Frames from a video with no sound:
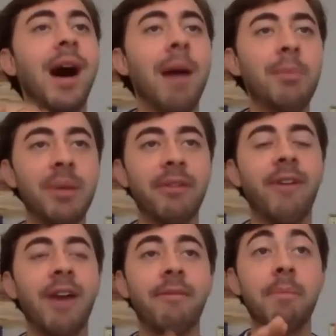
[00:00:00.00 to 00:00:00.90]
I'm a big
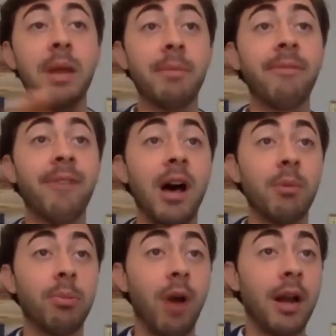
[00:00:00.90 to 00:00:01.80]
fan of minimum
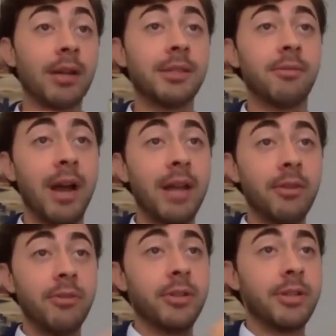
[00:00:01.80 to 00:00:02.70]
viable products, right?
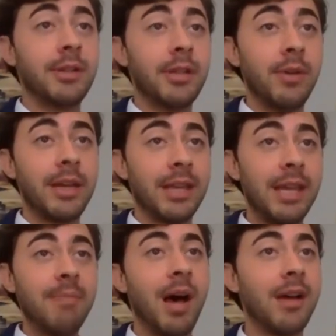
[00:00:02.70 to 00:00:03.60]
You just, you hit the
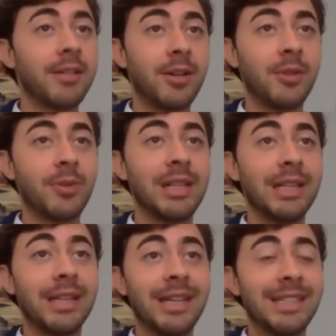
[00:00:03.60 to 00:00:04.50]
key milestones with
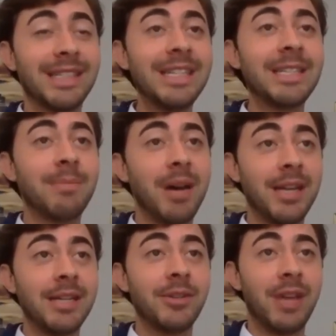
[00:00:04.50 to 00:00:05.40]
as least
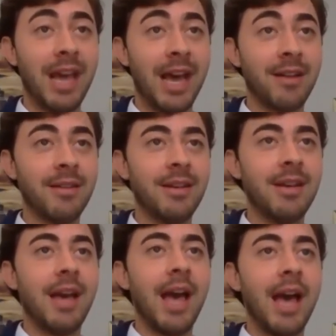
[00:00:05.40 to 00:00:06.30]
money as you can
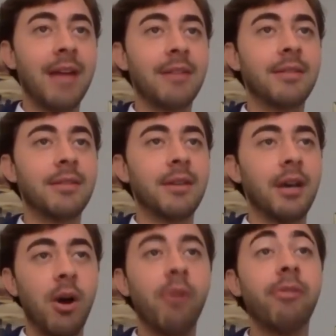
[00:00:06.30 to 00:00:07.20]
and uh,
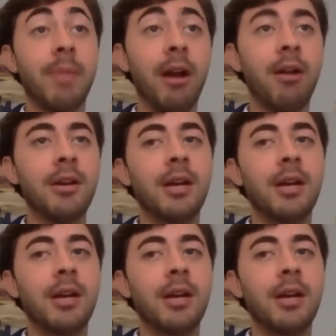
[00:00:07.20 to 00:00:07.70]
go from there.